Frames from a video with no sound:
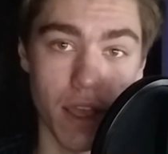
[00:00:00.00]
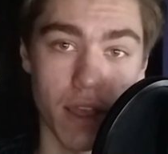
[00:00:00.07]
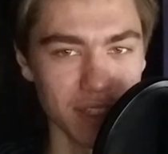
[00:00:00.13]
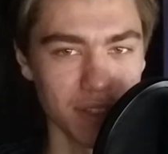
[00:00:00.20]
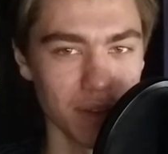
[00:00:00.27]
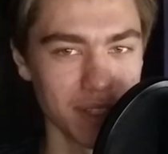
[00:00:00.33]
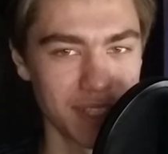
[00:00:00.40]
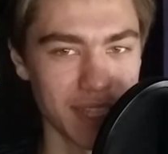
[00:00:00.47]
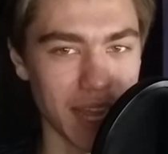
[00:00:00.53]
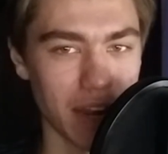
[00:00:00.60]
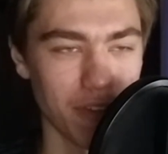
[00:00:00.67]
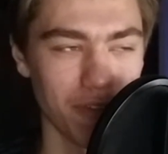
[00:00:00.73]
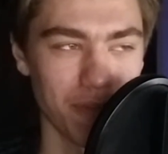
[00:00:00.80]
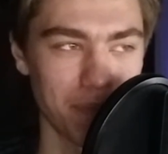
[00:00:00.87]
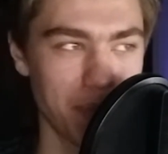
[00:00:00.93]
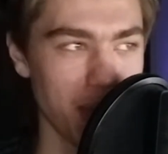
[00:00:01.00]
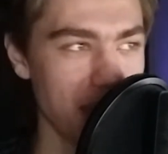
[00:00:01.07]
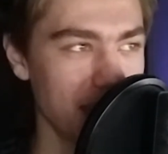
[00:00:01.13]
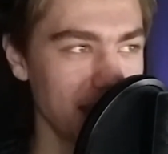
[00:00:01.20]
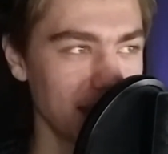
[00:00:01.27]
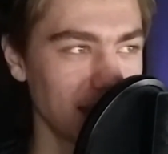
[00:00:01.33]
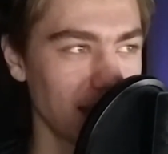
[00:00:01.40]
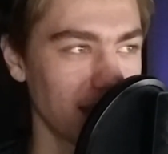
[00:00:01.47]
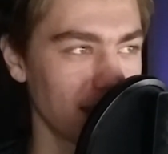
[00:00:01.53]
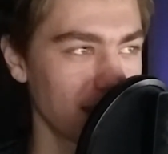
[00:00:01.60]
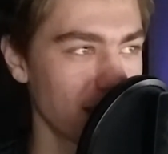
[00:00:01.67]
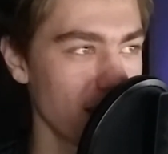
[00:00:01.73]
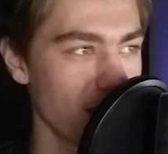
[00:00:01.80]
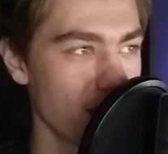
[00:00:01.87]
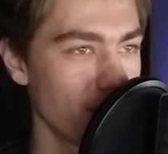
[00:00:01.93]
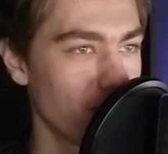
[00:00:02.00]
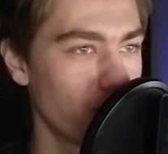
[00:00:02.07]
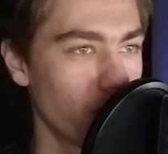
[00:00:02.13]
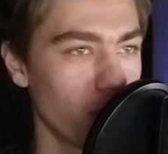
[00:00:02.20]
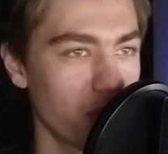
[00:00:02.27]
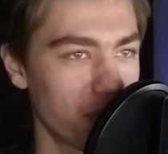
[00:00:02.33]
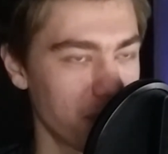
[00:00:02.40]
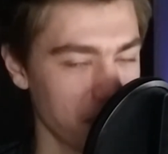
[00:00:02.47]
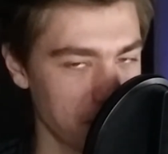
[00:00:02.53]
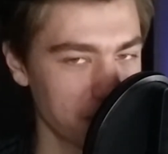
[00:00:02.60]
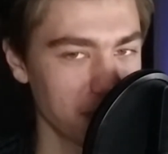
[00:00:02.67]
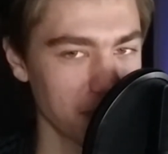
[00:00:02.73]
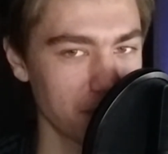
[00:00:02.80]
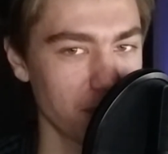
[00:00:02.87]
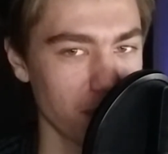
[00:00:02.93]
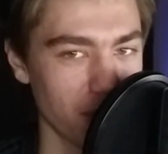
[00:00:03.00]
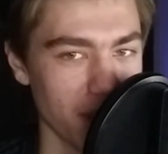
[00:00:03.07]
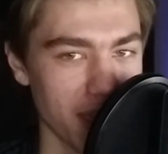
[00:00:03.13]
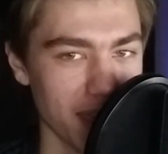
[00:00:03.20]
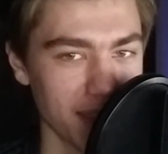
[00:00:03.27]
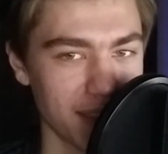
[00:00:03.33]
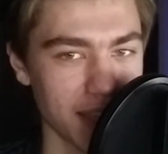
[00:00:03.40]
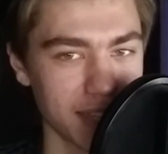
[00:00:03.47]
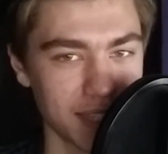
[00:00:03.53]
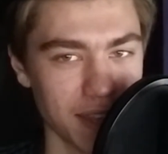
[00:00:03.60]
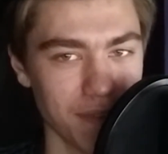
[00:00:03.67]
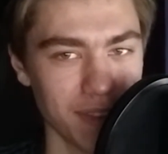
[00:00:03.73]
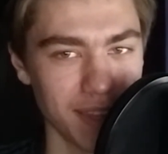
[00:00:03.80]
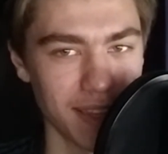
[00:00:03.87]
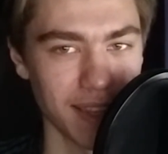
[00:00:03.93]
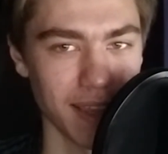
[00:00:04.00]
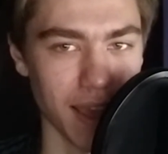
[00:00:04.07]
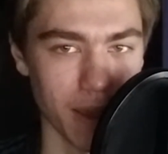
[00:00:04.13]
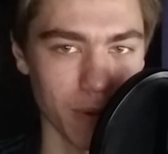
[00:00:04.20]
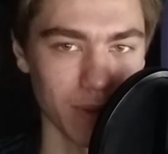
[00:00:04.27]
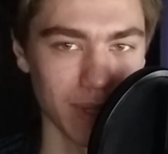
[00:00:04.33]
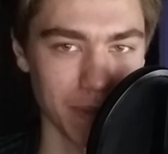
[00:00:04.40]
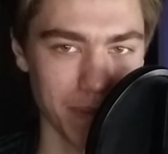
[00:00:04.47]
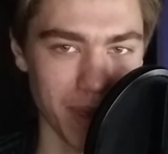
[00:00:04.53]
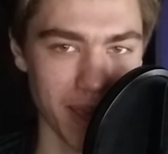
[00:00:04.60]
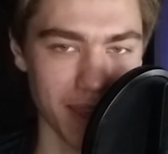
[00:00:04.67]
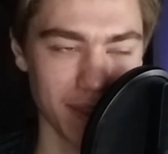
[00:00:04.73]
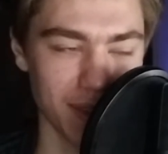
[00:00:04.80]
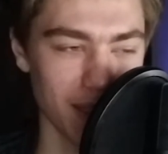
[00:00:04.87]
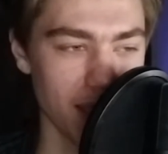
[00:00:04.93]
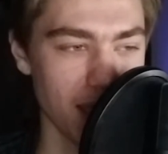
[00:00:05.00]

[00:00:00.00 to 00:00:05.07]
So instead of paying like $450 for a 1070, I only paid